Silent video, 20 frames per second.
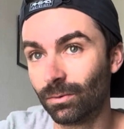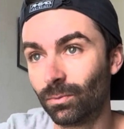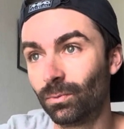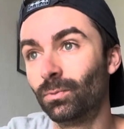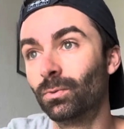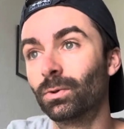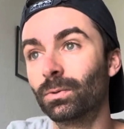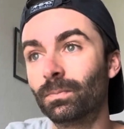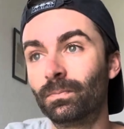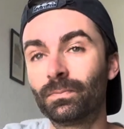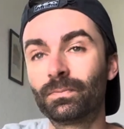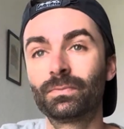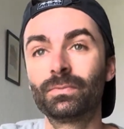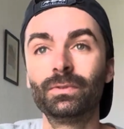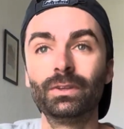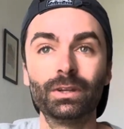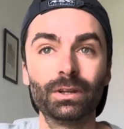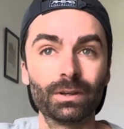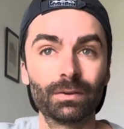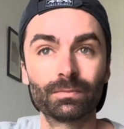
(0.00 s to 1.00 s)
we'll
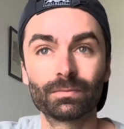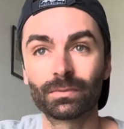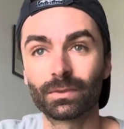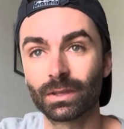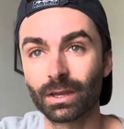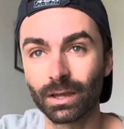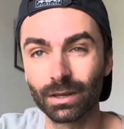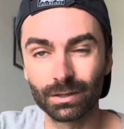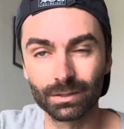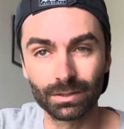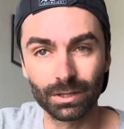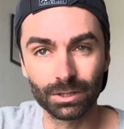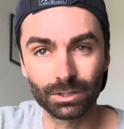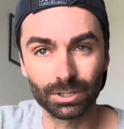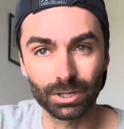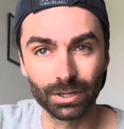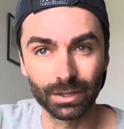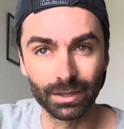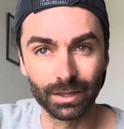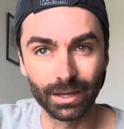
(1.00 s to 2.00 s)
kind of touch
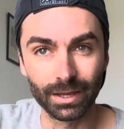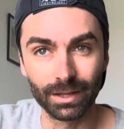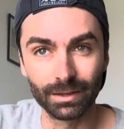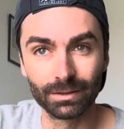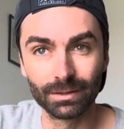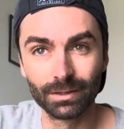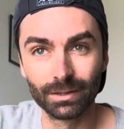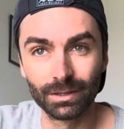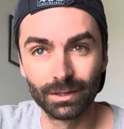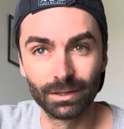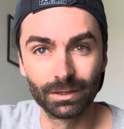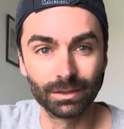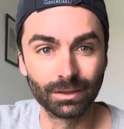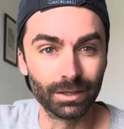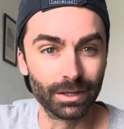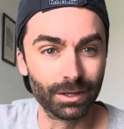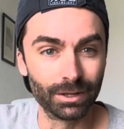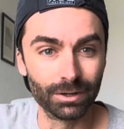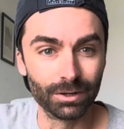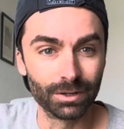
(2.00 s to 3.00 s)
on that
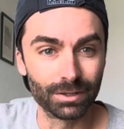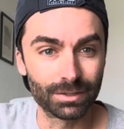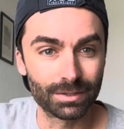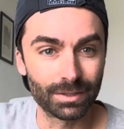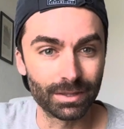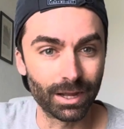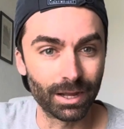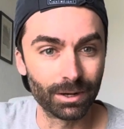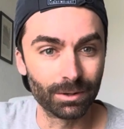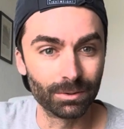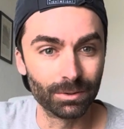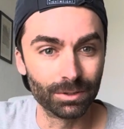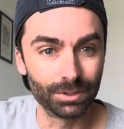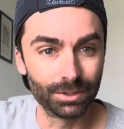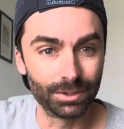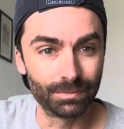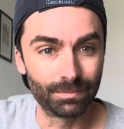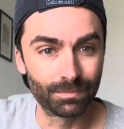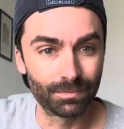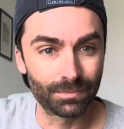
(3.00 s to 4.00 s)
later. It's not
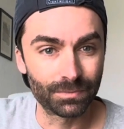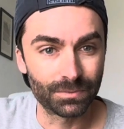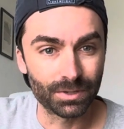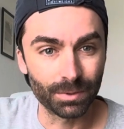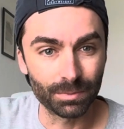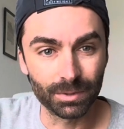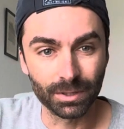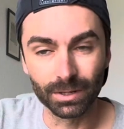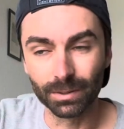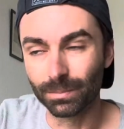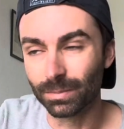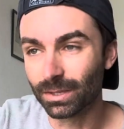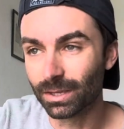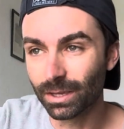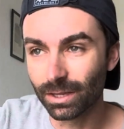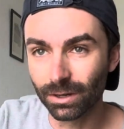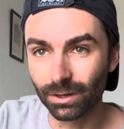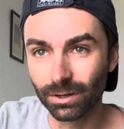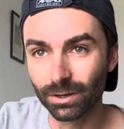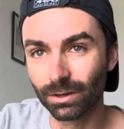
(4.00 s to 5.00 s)
really something a
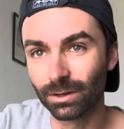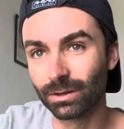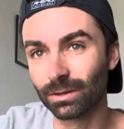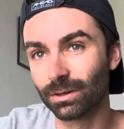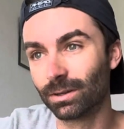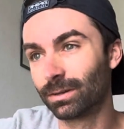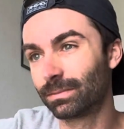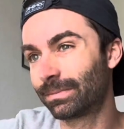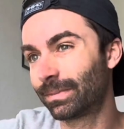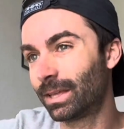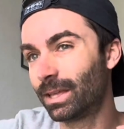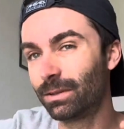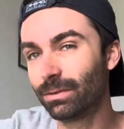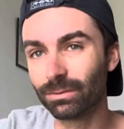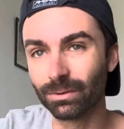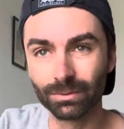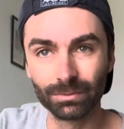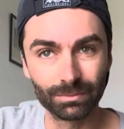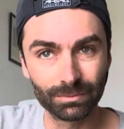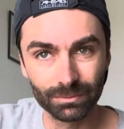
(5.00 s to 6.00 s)
beginner or
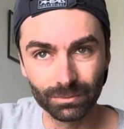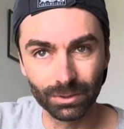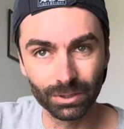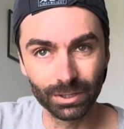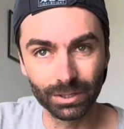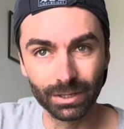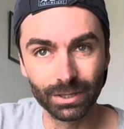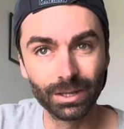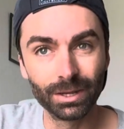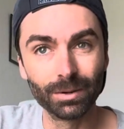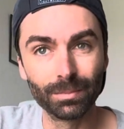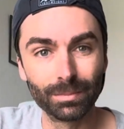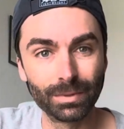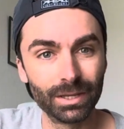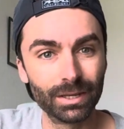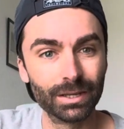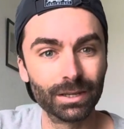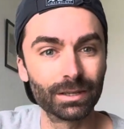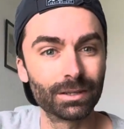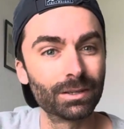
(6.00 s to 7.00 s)
even really
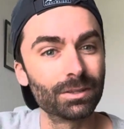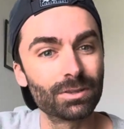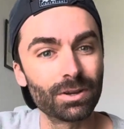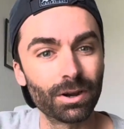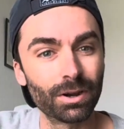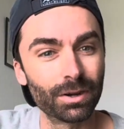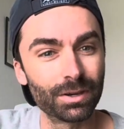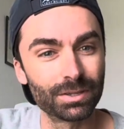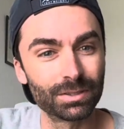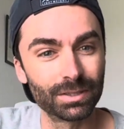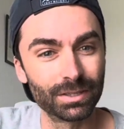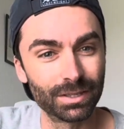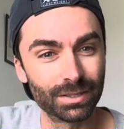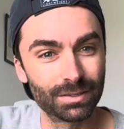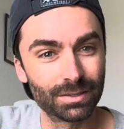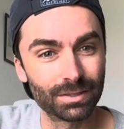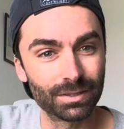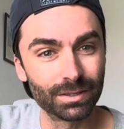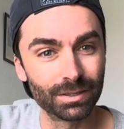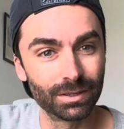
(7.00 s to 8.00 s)
intermediate guitarist
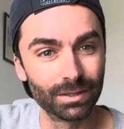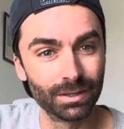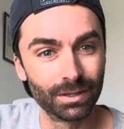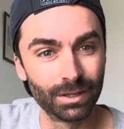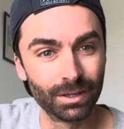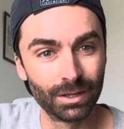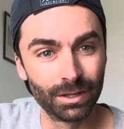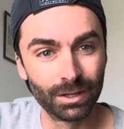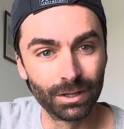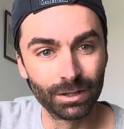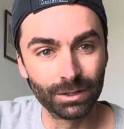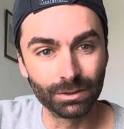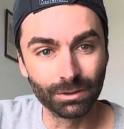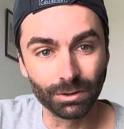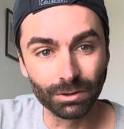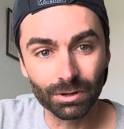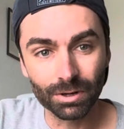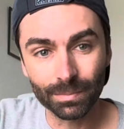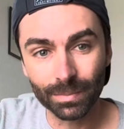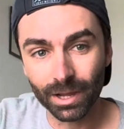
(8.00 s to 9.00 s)
needs to
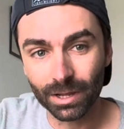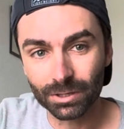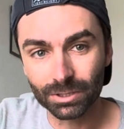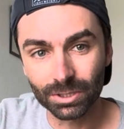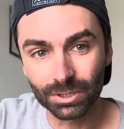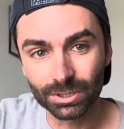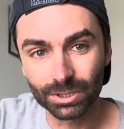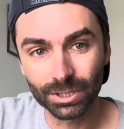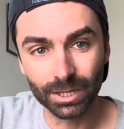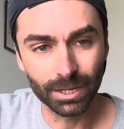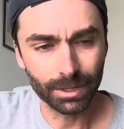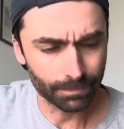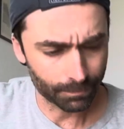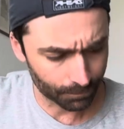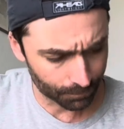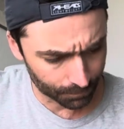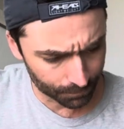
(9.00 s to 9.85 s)
learn about just yet.